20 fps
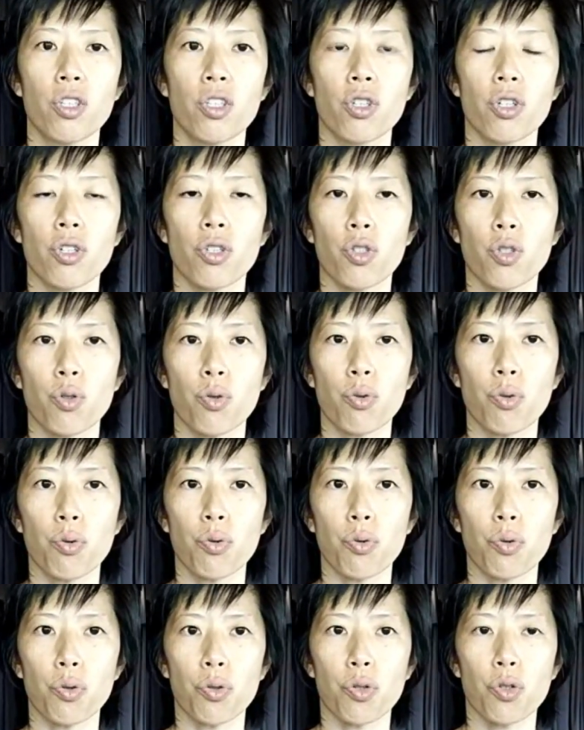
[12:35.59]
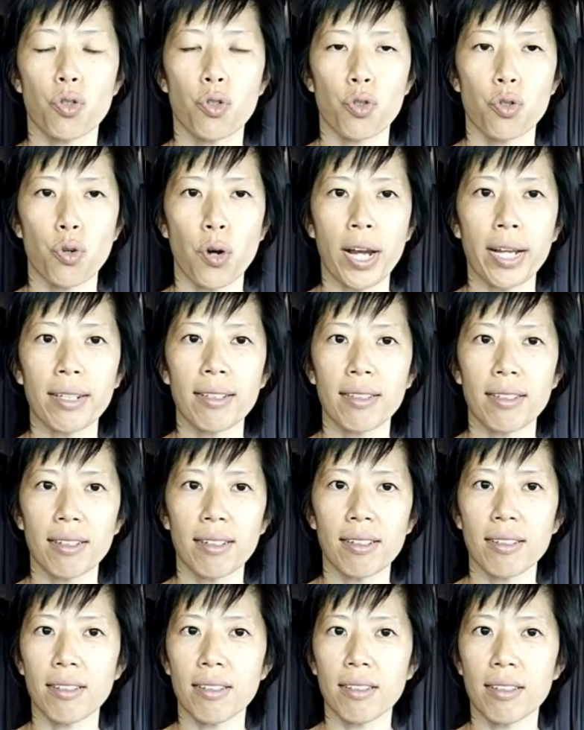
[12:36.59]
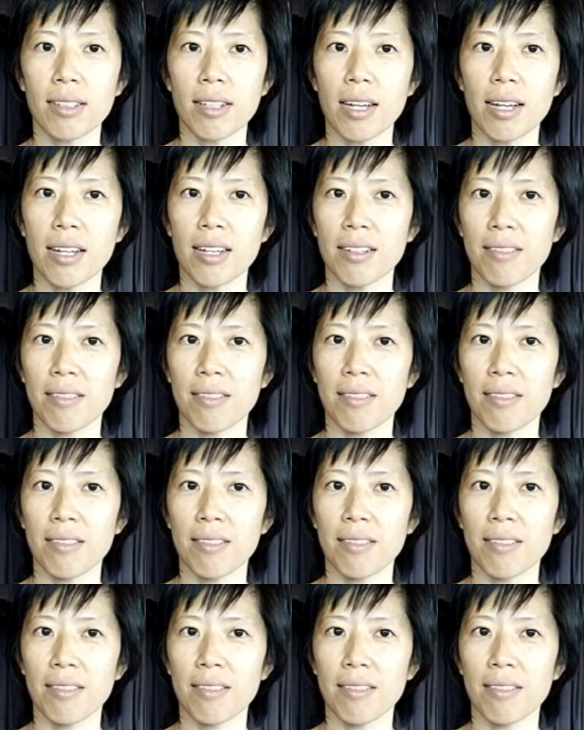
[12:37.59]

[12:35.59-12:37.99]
just to strengthen